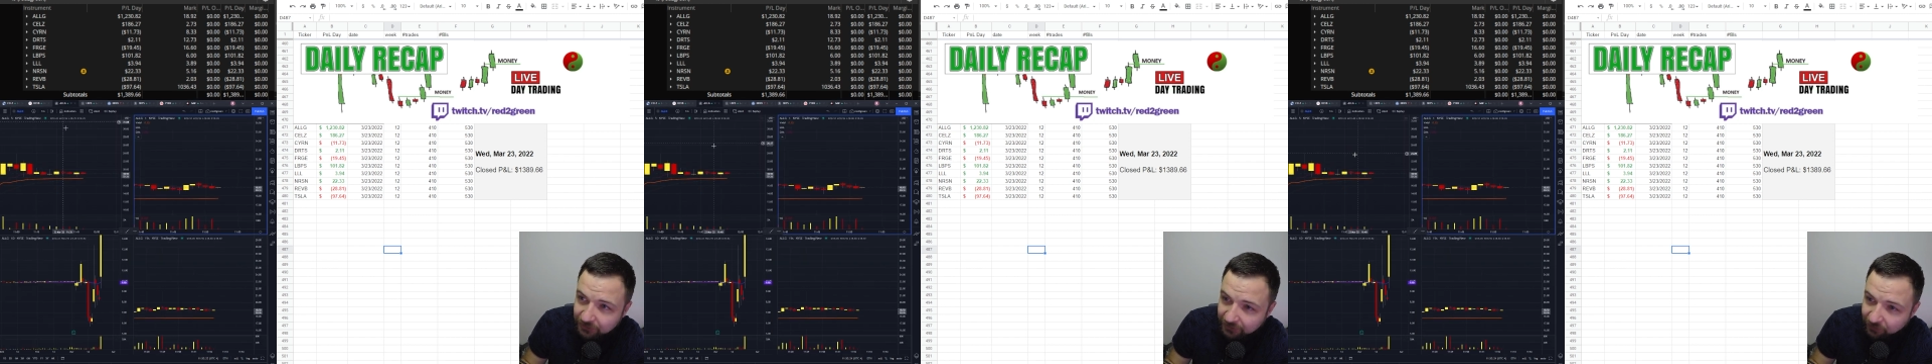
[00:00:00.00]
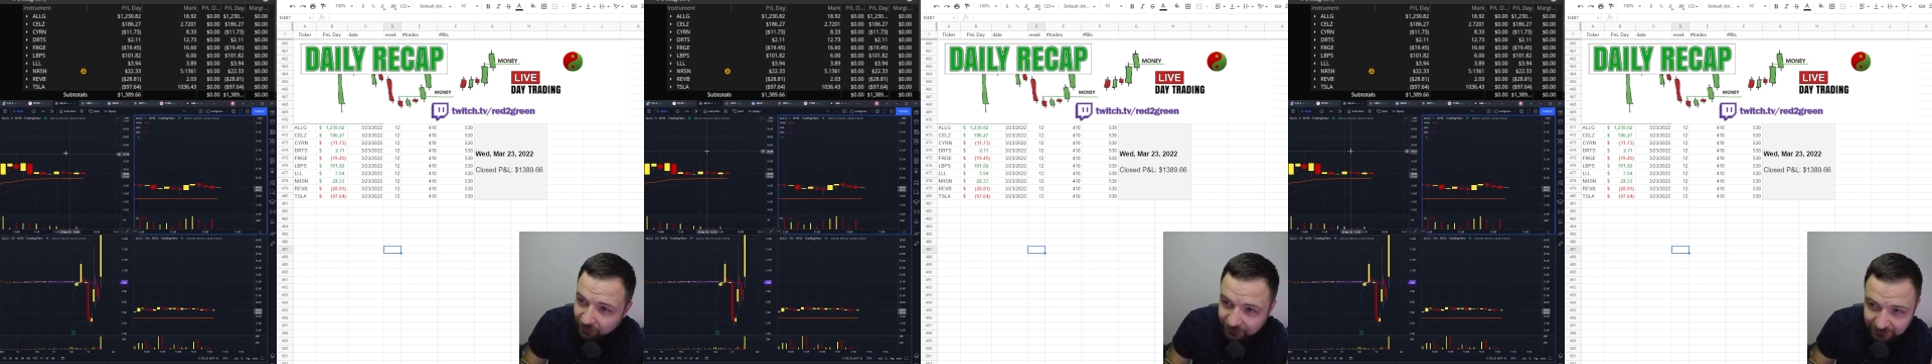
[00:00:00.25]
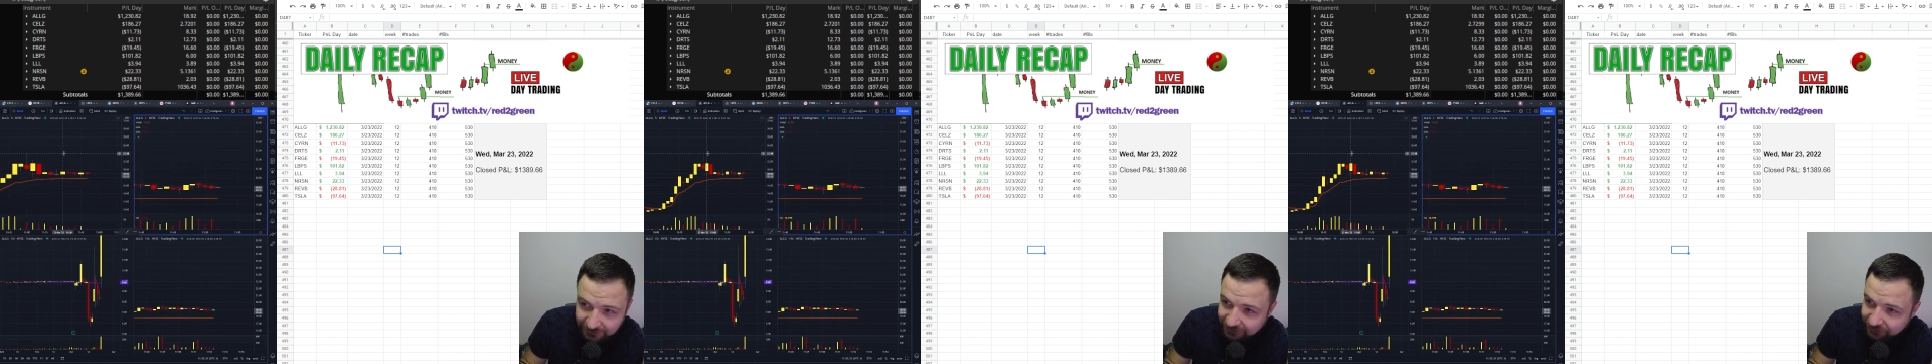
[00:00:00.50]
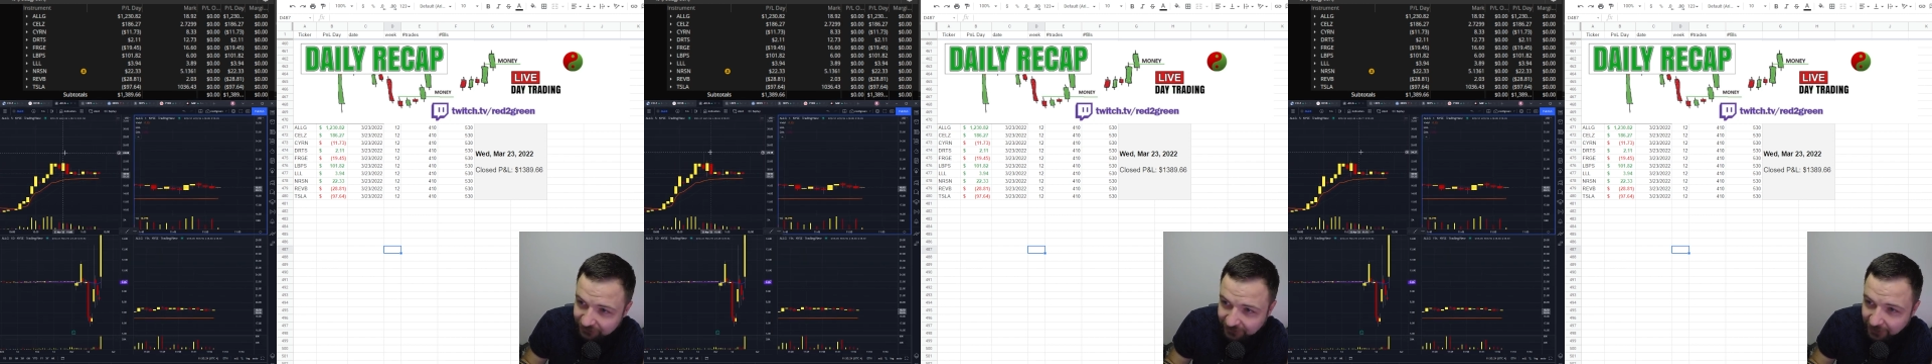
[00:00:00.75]
was
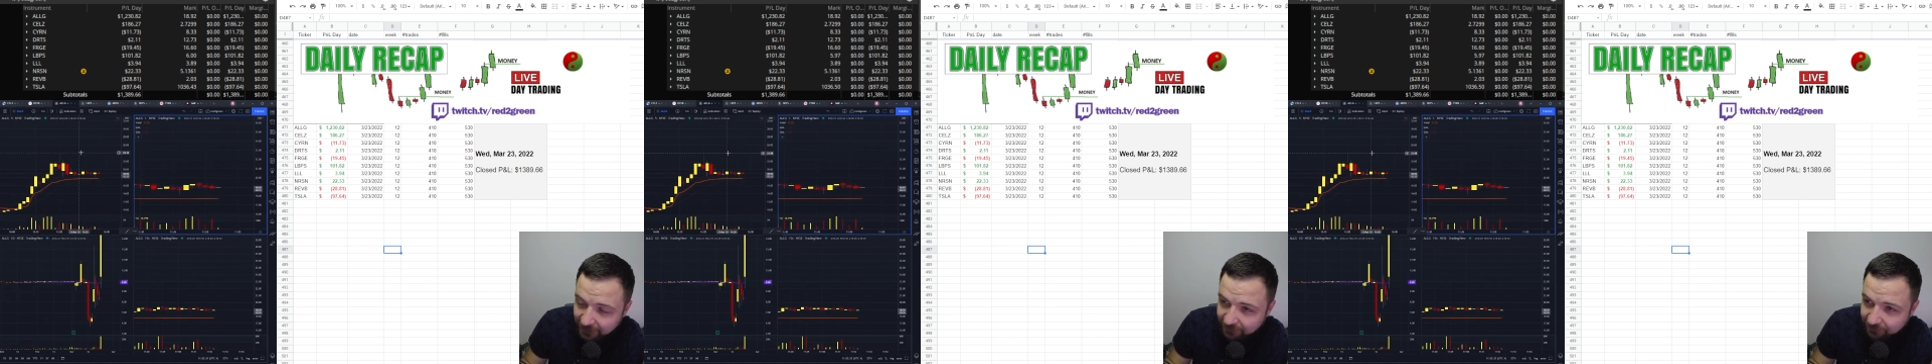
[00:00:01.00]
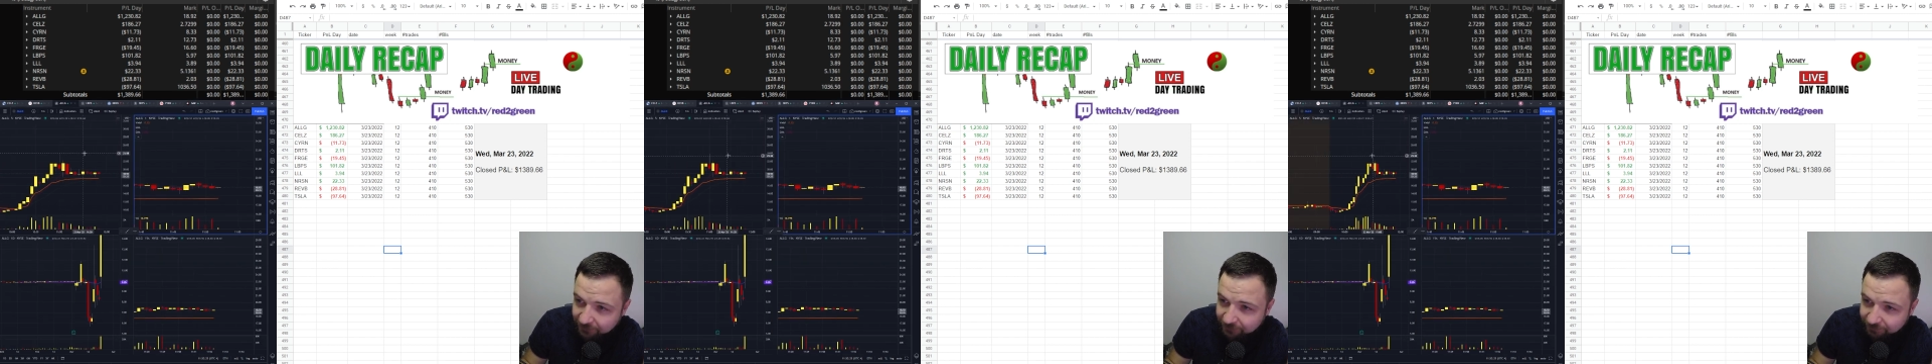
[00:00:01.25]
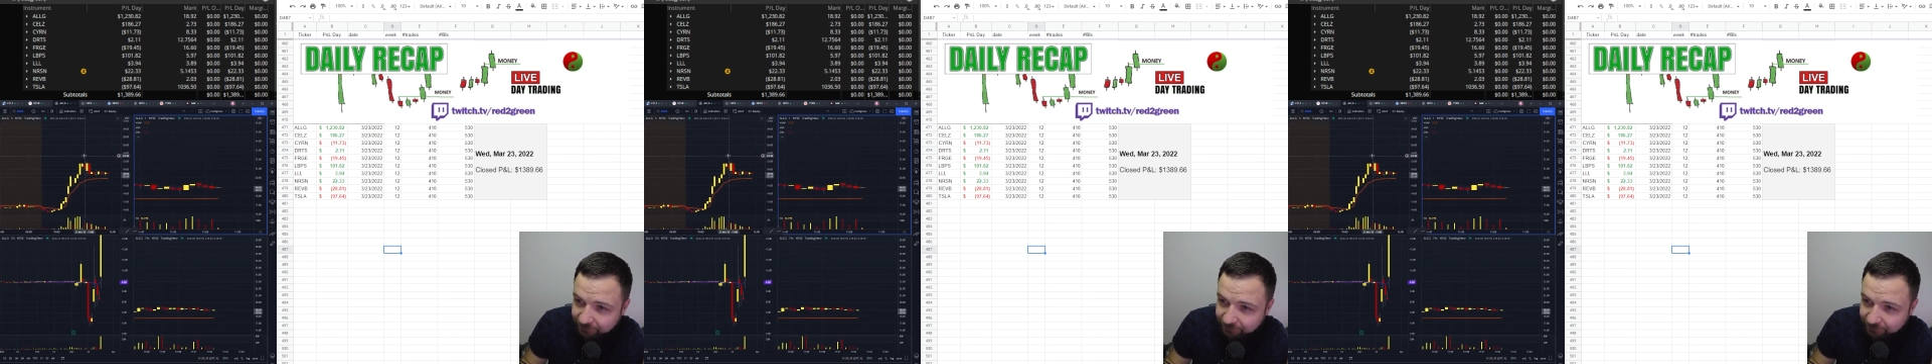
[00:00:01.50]
just kind of